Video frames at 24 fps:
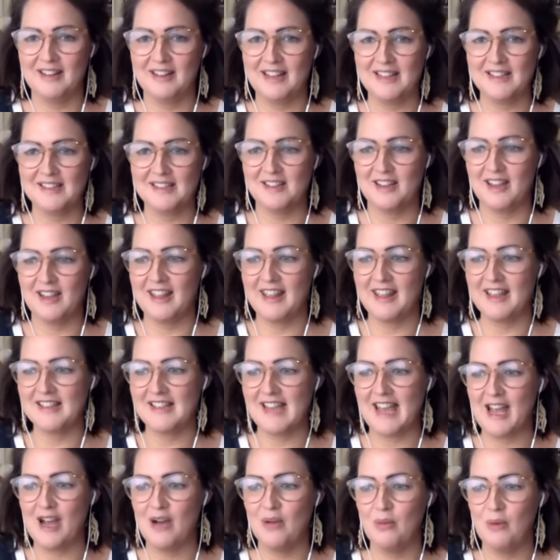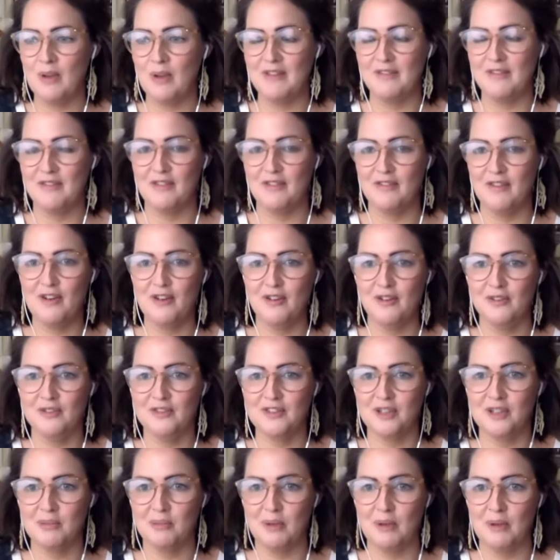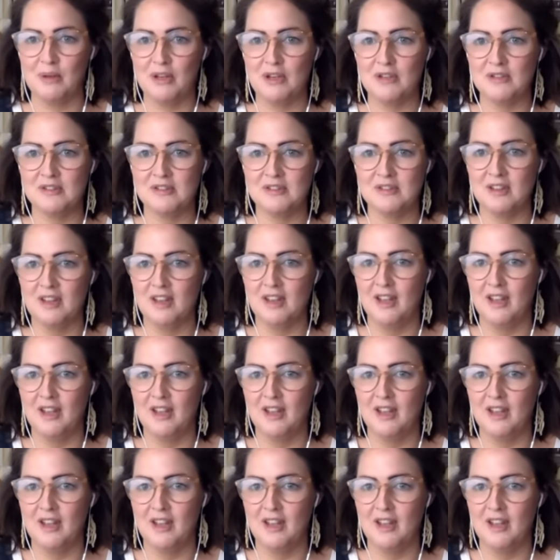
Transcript: it's like that's how we've evolved and we used